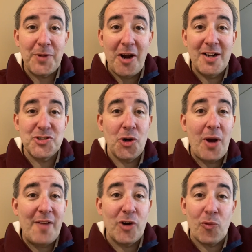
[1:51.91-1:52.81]
All right, so
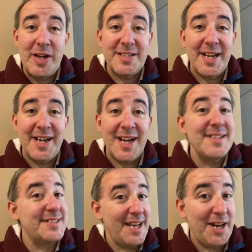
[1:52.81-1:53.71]
have a great day,
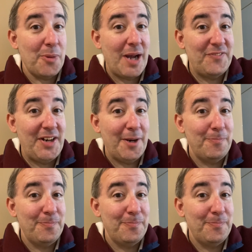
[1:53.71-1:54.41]
guys. Take care. Bye for now.